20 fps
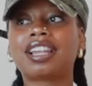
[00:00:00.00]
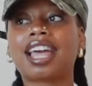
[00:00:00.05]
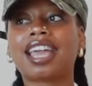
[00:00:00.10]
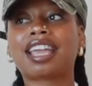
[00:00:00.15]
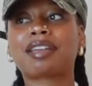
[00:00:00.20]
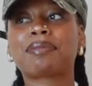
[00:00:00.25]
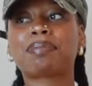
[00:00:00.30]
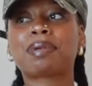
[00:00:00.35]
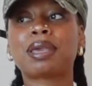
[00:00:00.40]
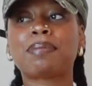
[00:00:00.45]

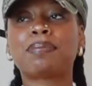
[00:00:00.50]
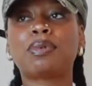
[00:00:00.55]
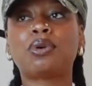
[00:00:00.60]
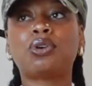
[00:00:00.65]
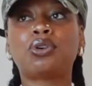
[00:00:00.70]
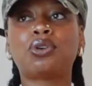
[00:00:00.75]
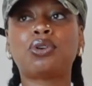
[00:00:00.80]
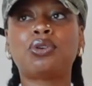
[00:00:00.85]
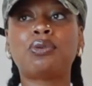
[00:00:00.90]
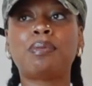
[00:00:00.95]
like
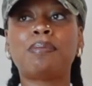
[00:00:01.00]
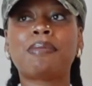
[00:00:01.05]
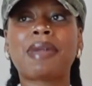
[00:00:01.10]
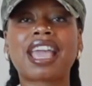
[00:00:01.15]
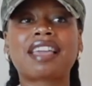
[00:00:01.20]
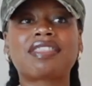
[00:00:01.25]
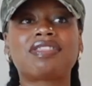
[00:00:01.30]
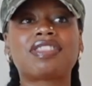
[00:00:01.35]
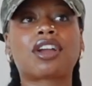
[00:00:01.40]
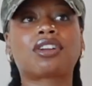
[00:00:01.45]
people who
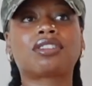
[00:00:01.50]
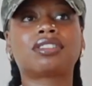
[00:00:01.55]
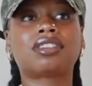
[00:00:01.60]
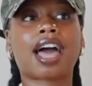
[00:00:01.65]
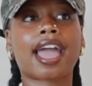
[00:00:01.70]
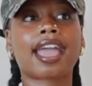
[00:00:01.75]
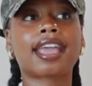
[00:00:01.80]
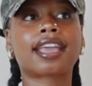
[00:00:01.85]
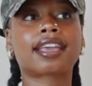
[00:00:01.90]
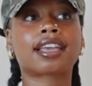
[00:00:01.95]
make their
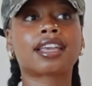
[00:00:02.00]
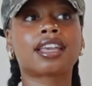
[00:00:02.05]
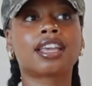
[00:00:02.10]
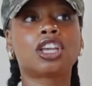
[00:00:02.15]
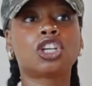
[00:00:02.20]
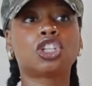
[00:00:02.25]
like